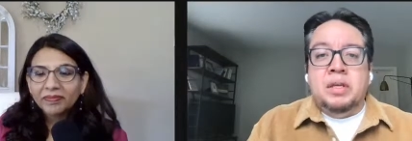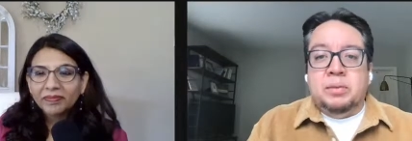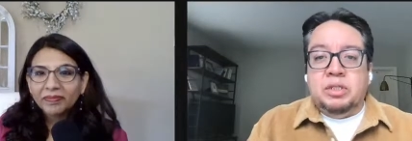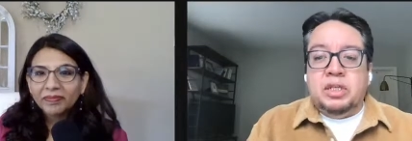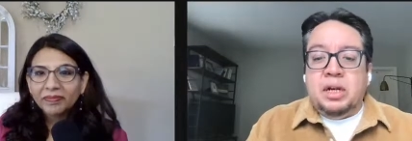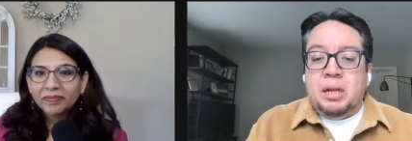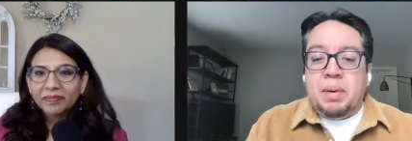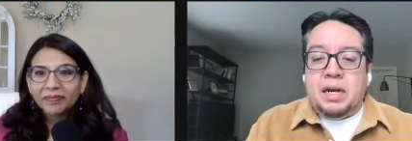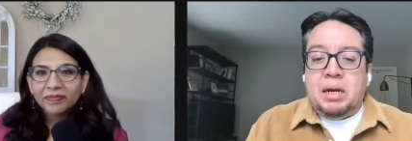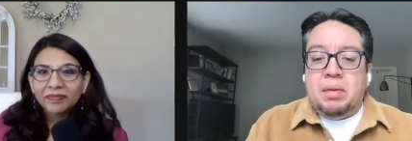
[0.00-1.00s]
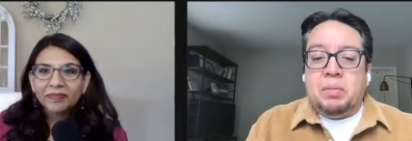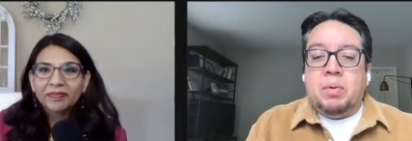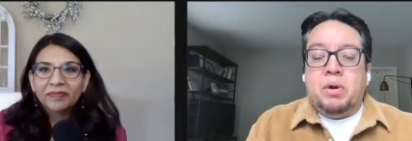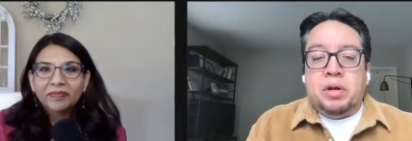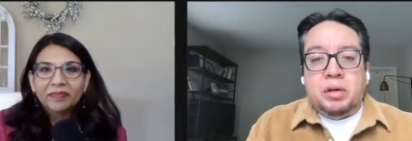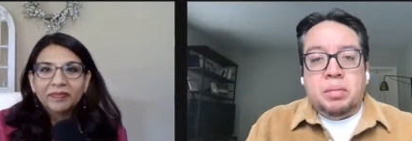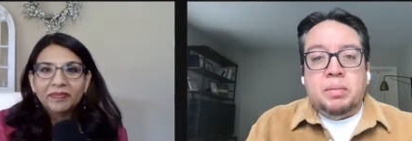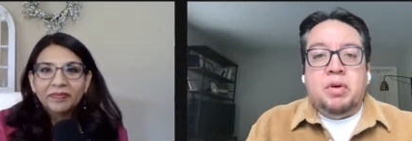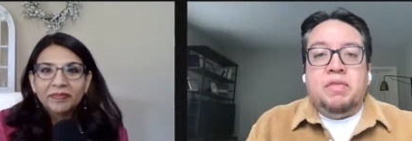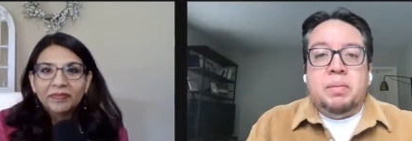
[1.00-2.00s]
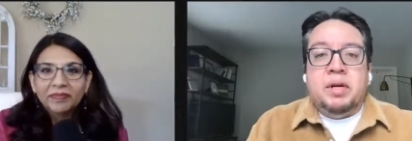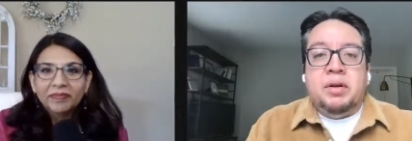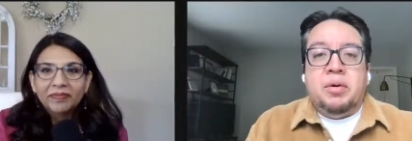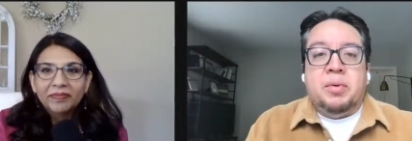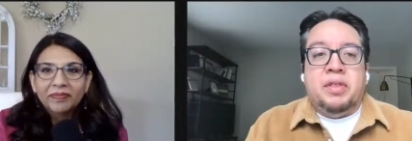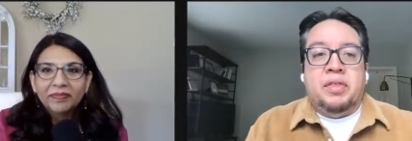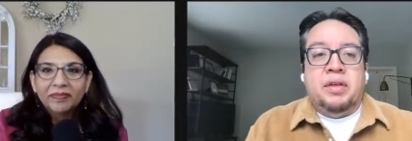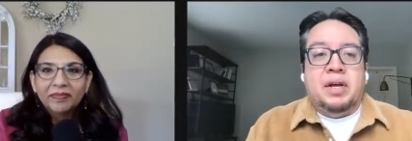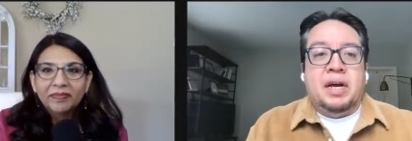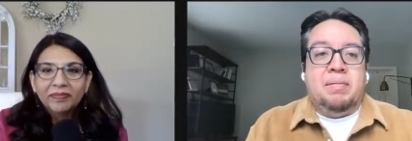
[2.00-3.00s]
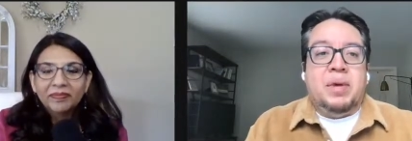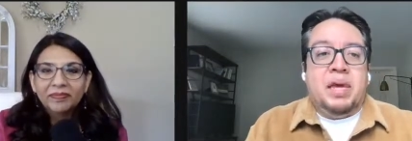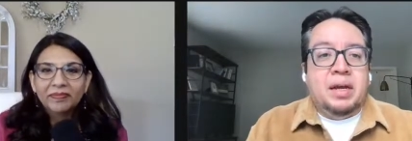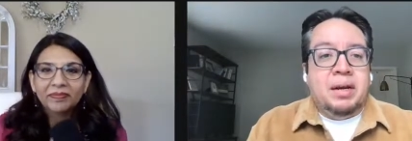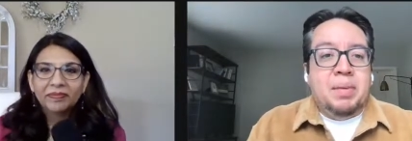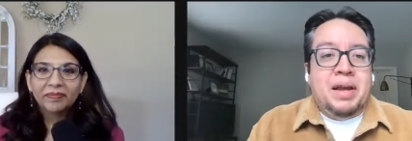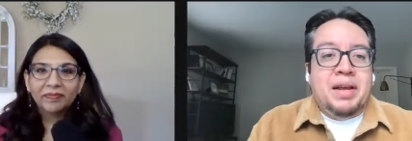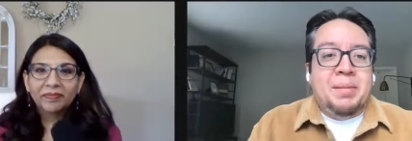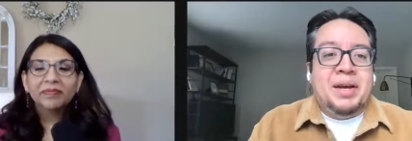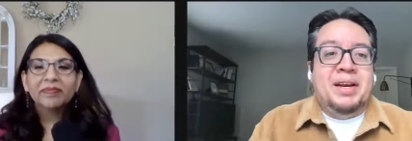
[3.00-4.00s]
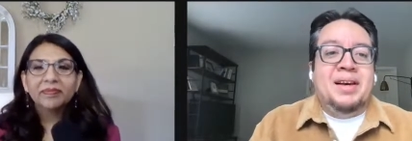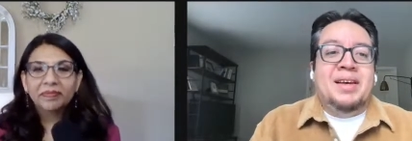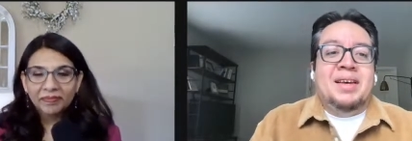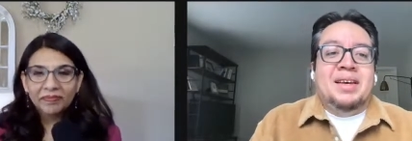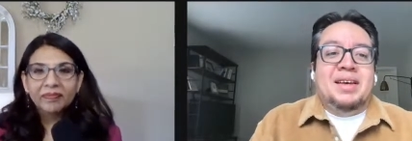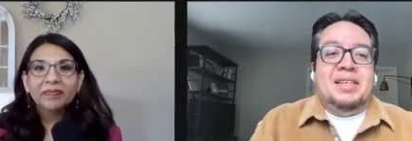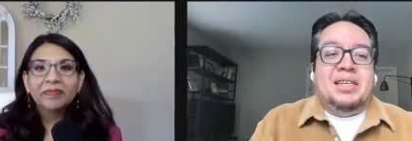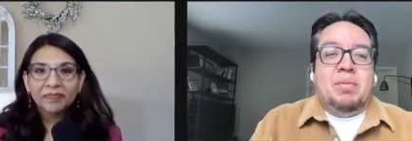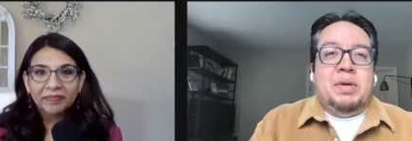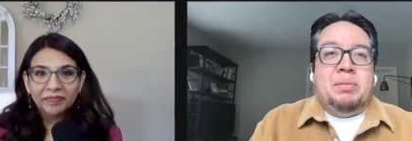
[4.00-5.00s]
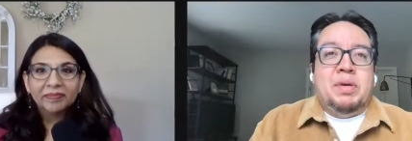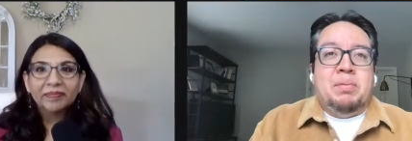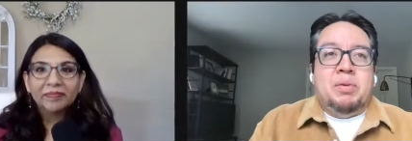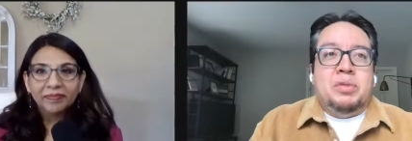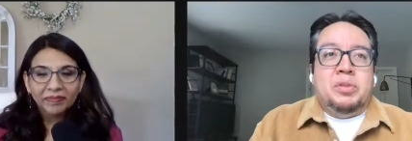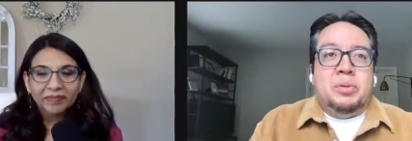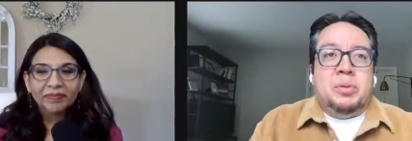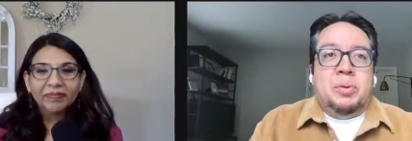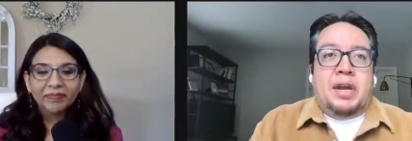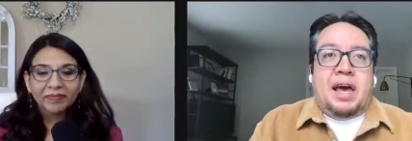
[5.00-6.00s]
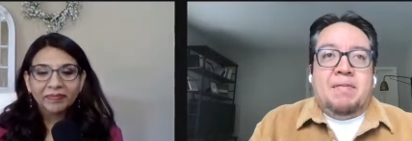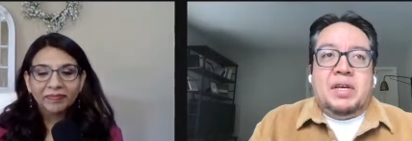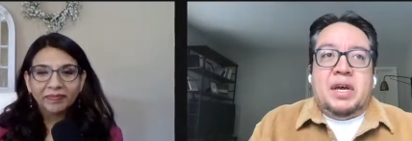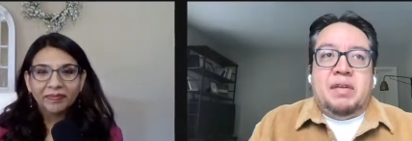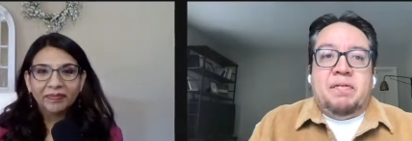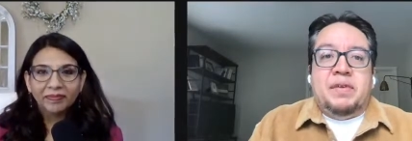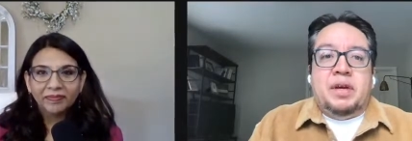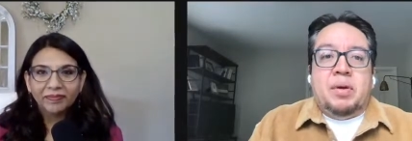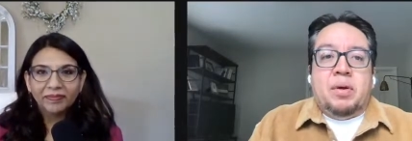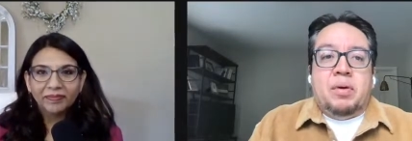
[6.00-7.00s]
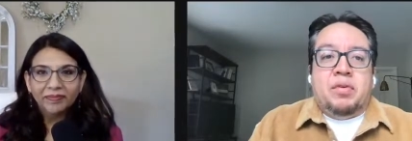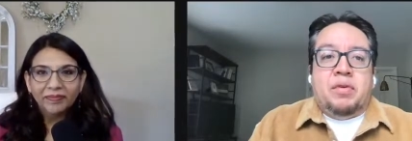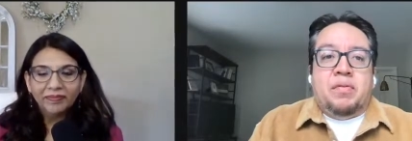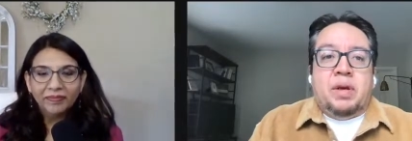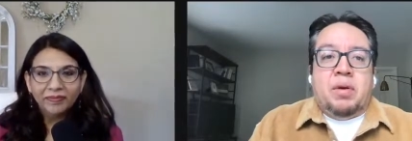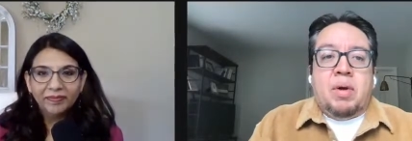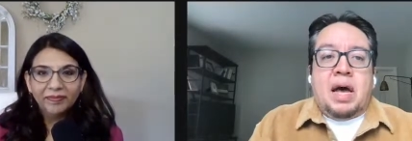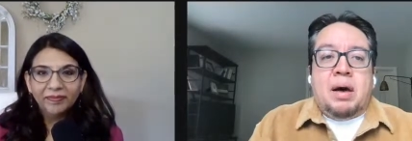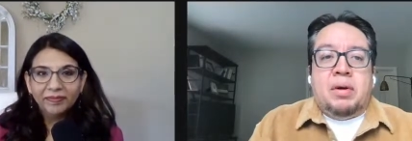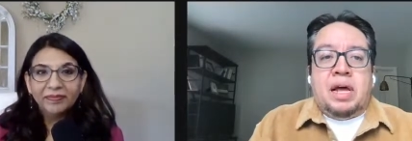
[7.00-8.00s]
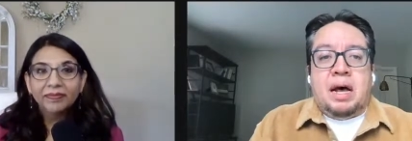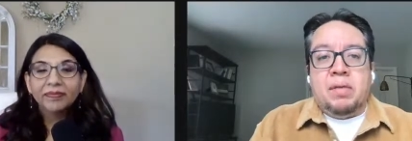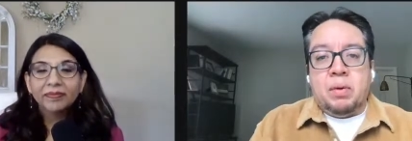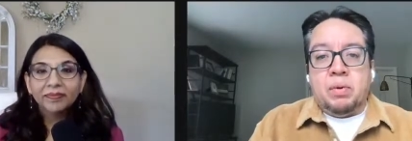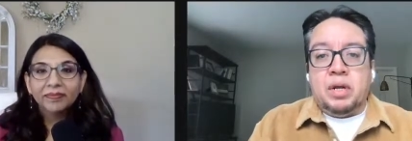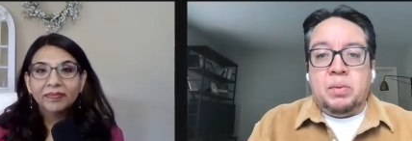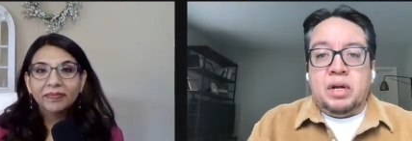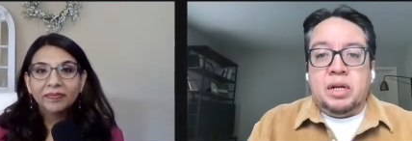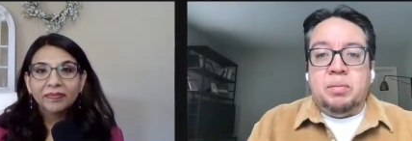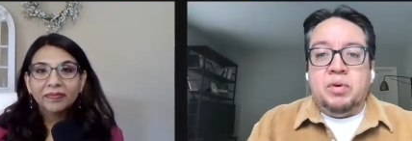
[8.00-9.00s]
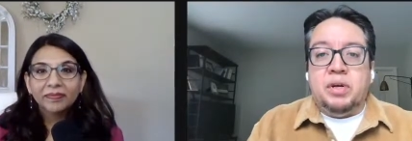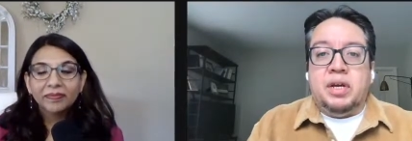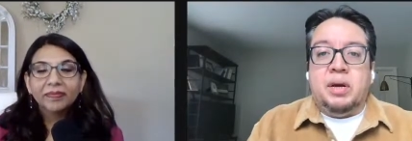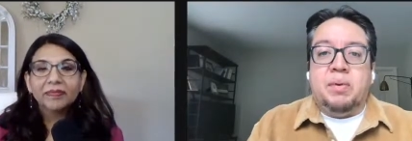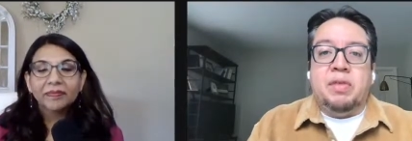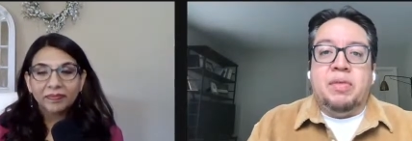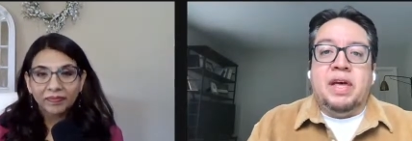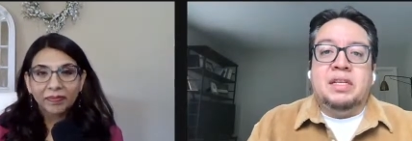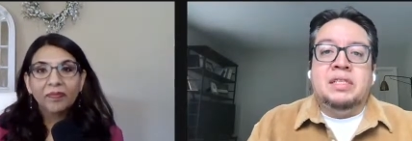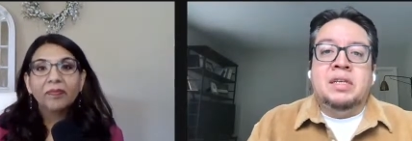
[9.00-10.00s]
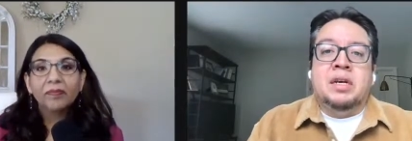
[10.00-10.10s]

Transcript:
Speaker 1: so we're still in the pandemic, but we're a little bit more familiar with kind of being in a pandemic is helping people to navigate and figure figure out how they really want to communicate, whether that's